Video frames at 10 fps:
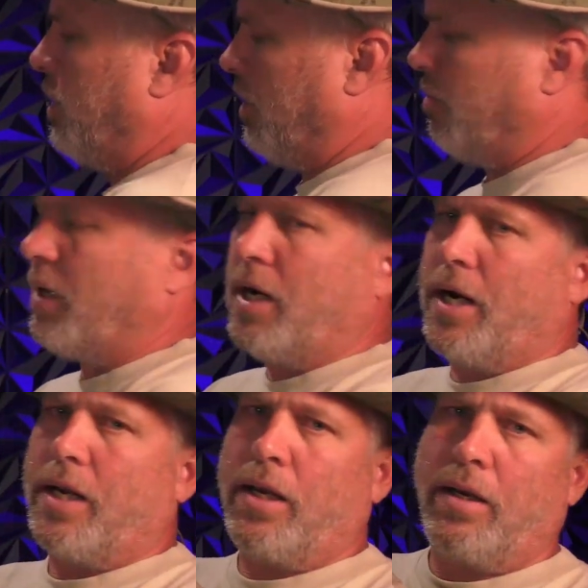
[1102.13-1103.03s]
this
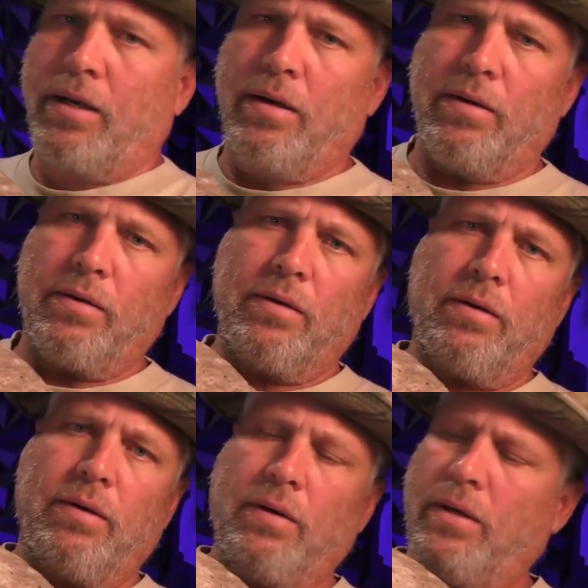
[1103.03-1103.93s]
rock,
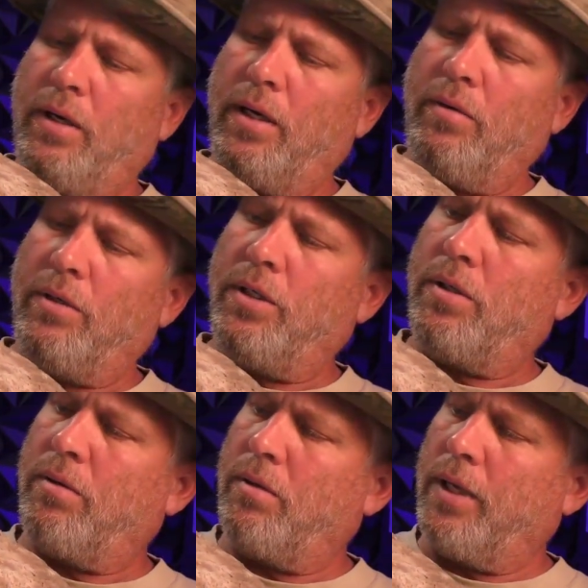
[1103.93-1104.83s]
and it
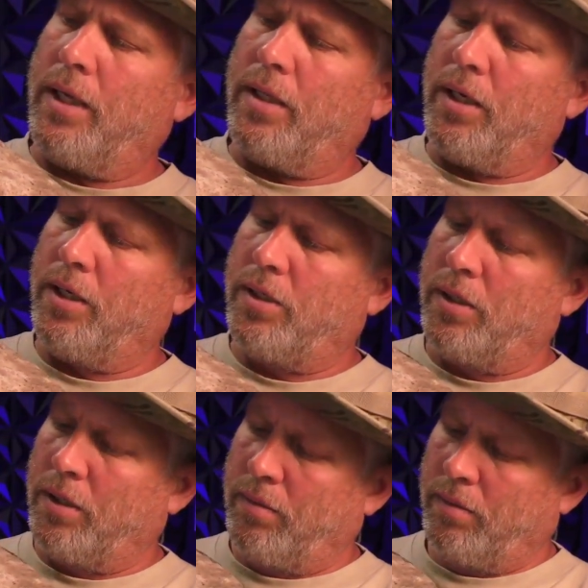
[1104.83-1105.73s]
was like this,
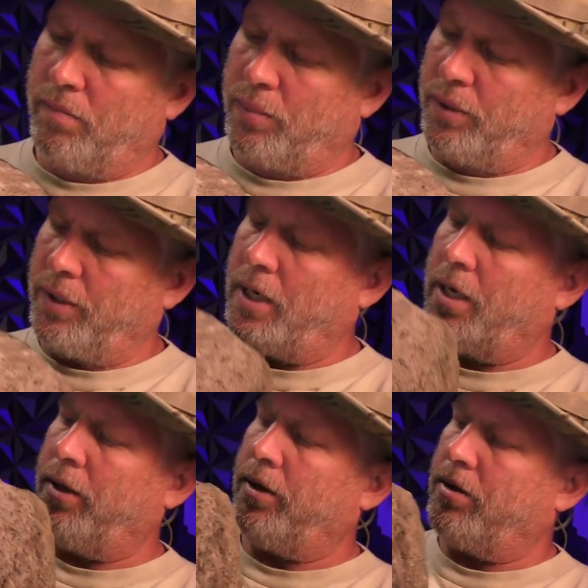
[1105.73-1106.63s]
and pulled it
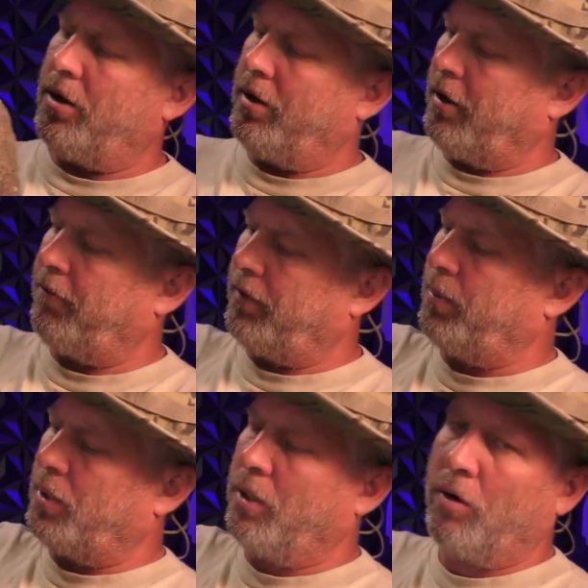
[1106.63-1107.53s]
out of the dirt, and I
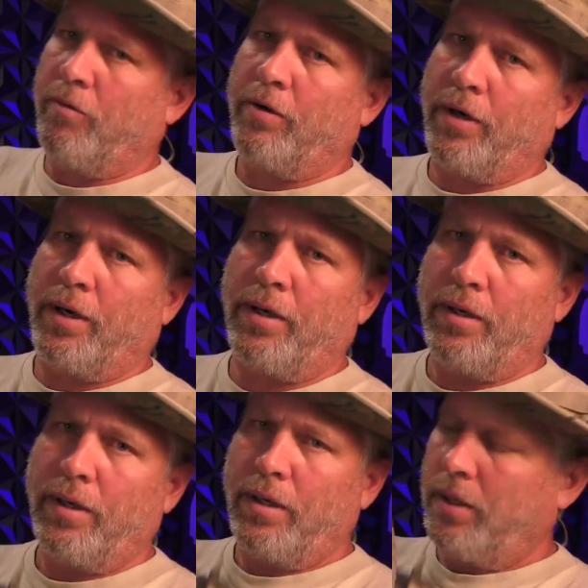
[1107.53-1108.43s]
flipped it over, and
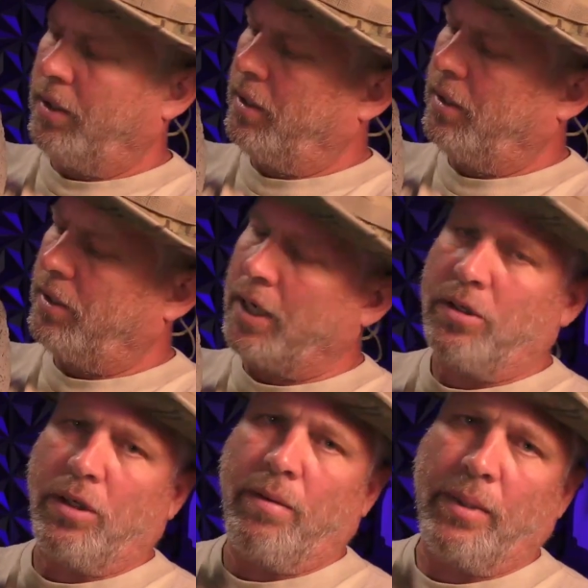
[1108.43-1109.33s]
it's actually a